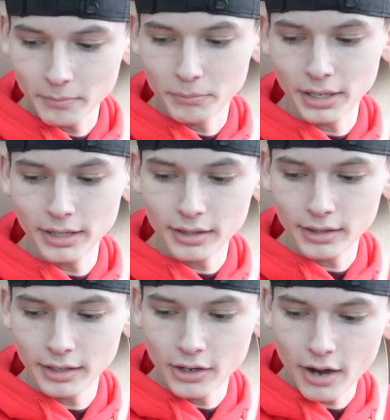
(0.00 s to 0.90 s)
But
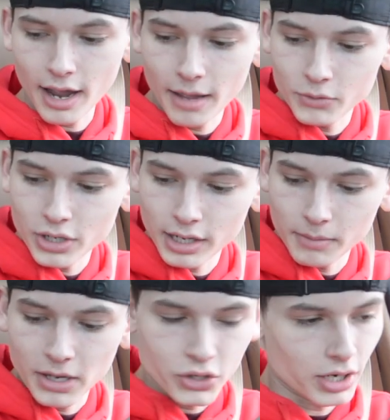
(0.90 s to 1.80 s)
here I am
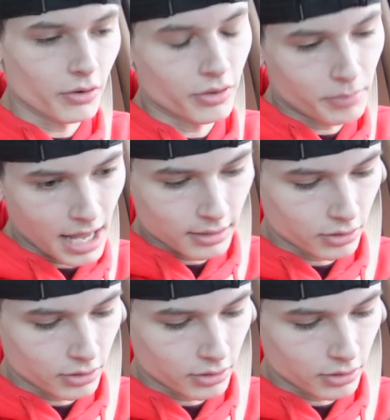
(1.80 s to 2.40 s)
drinking my drink with a plastic